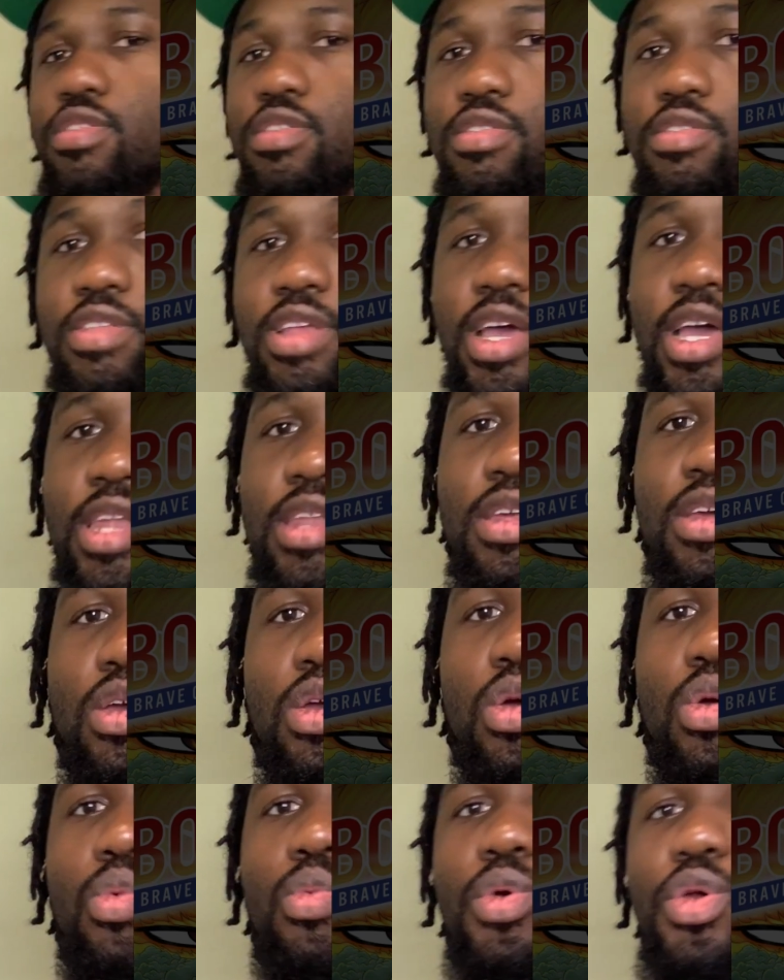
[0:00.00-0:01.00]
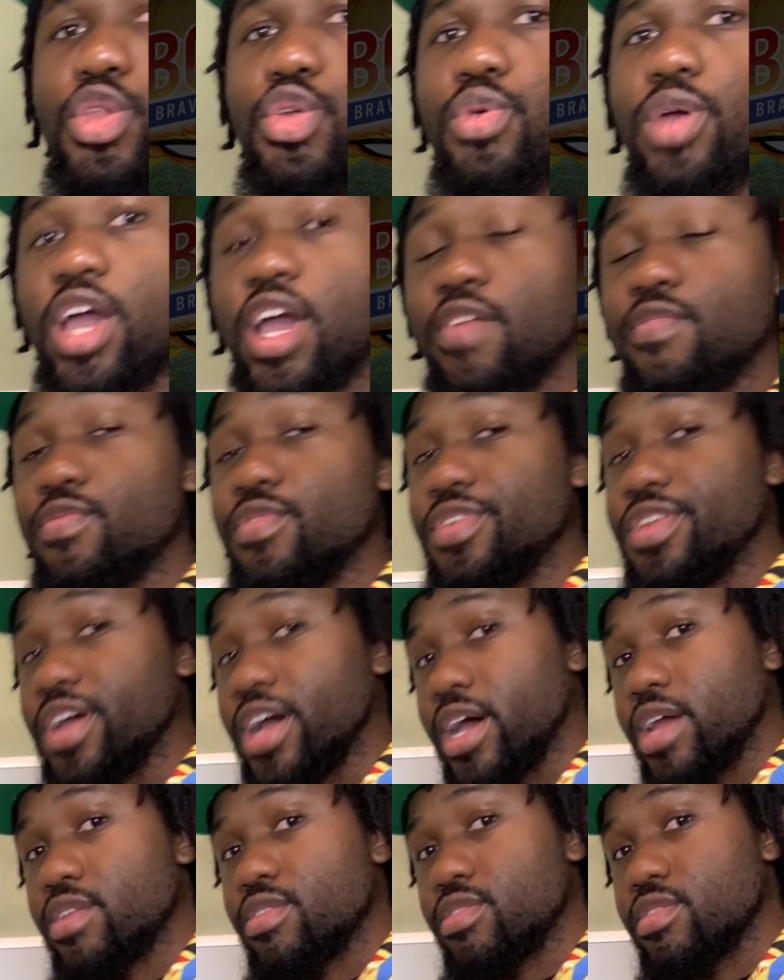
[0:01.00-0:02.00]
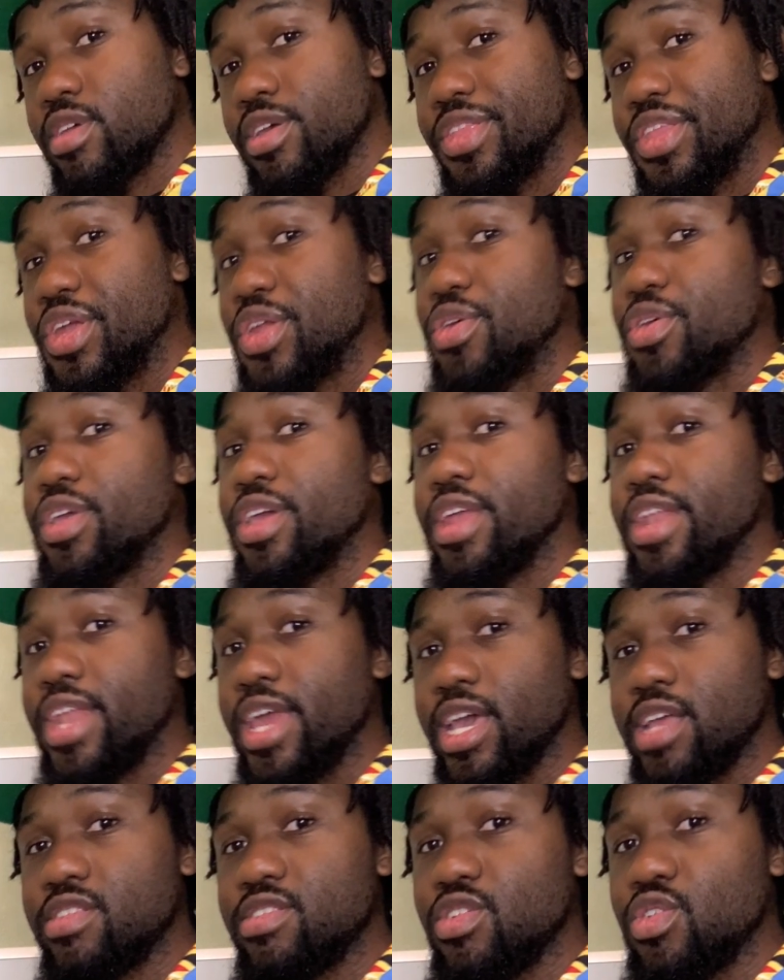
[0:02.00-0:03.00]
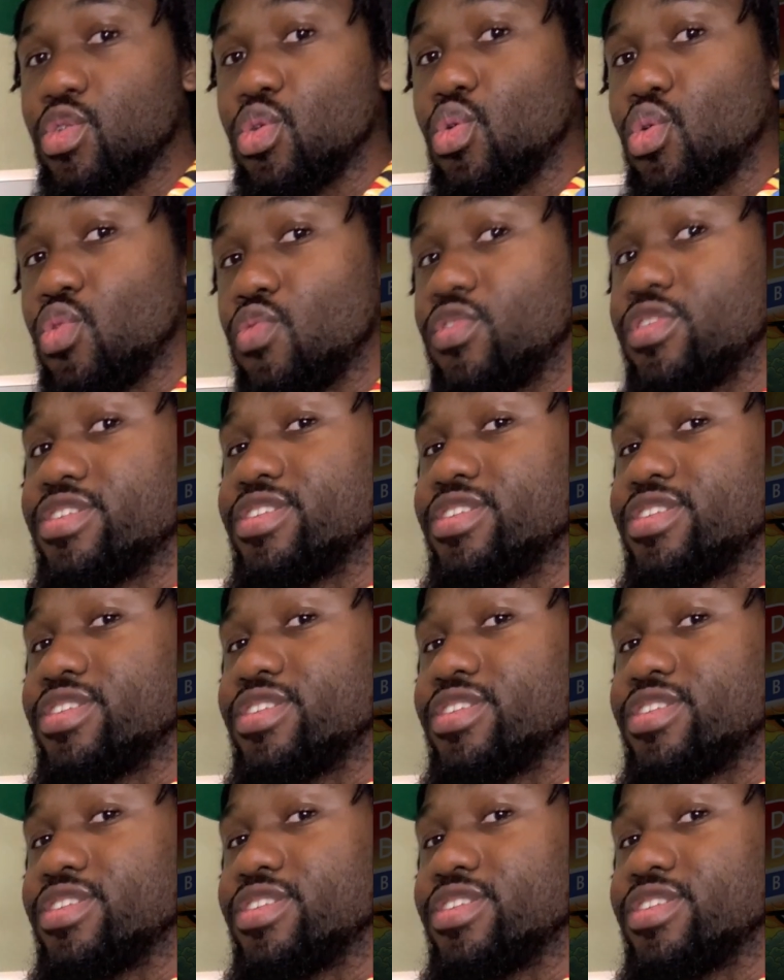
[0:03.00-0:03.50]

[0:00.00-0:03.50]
is that when you have dots that are connected over